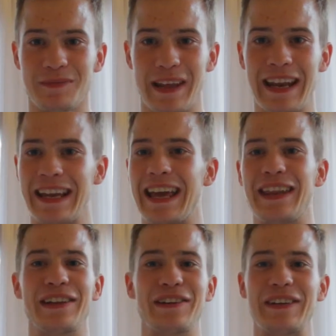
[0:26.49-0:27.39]
And I
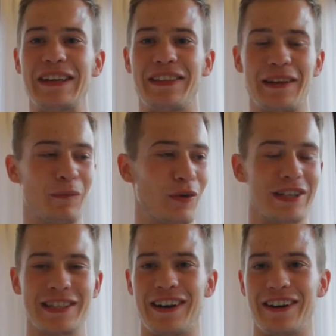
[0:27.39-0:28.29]
can't think of anything more
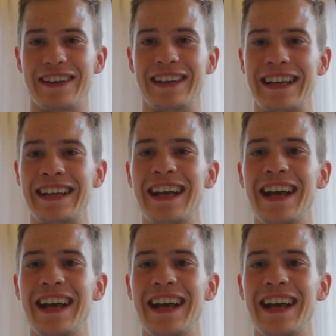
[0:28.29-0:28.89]
disheartening